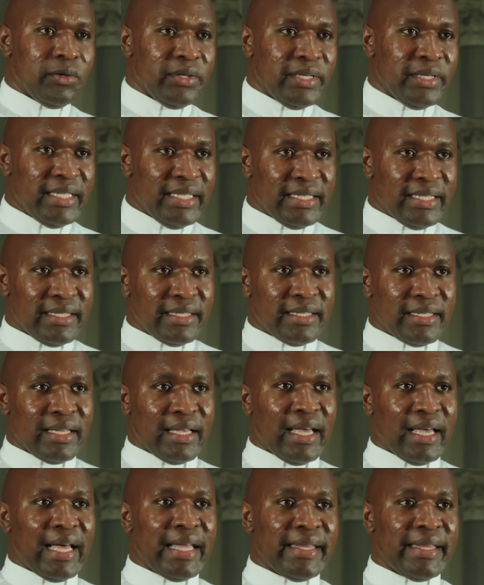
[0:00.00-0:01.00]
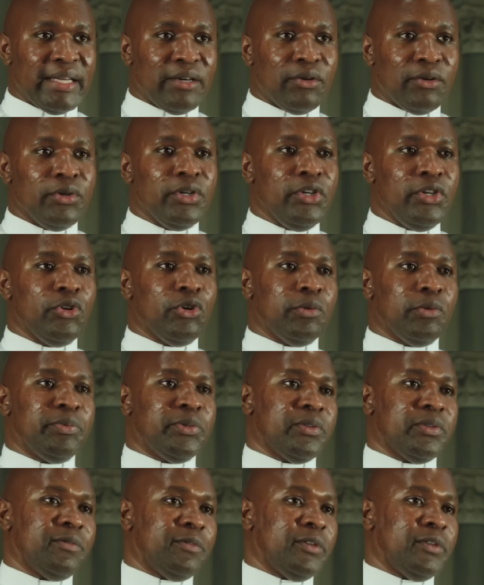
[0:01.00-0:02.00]
all this, and the only
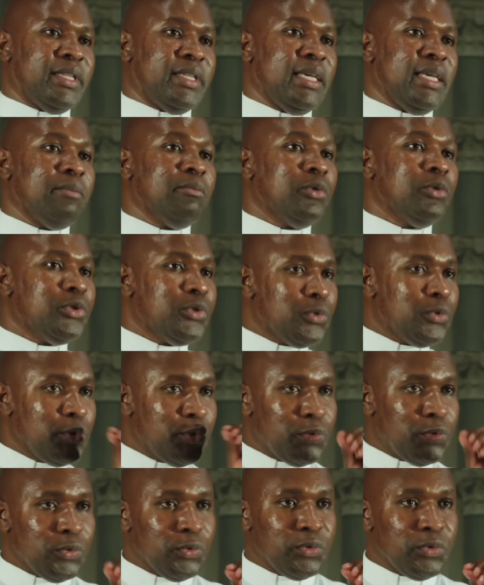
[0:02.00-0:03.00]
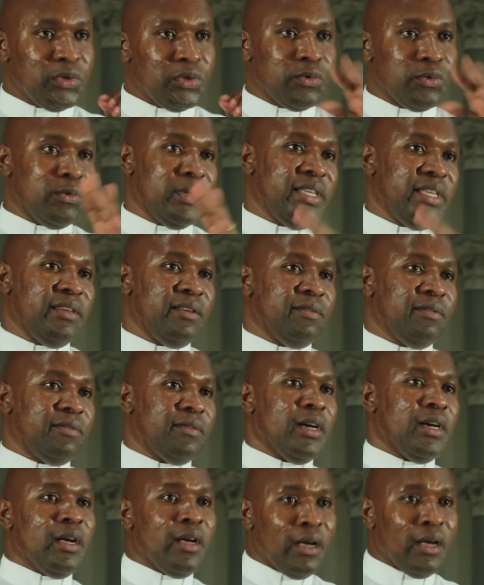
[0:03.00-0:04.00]
option for them was to choose to
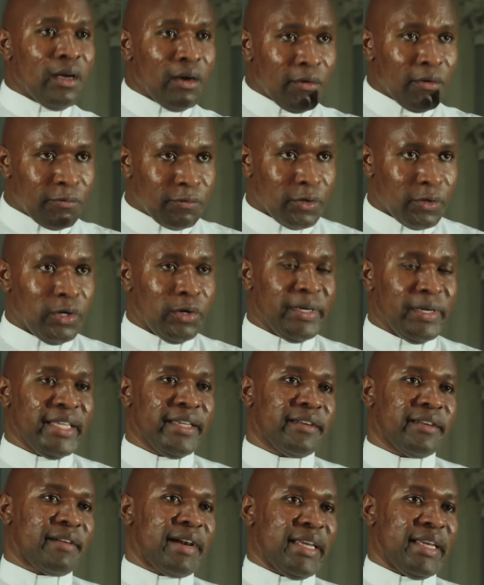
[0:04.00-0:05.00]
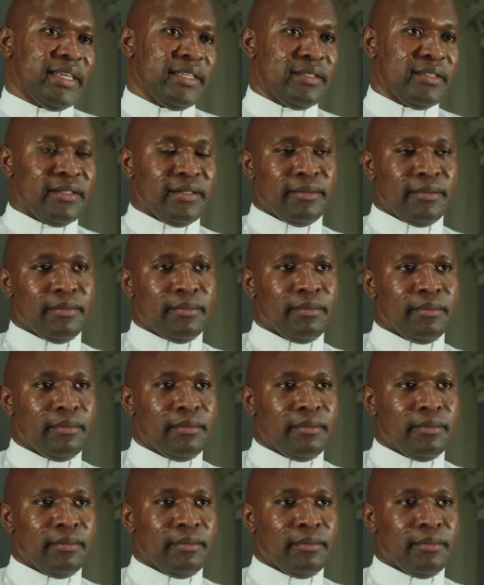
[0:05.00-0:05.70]
live following Christ.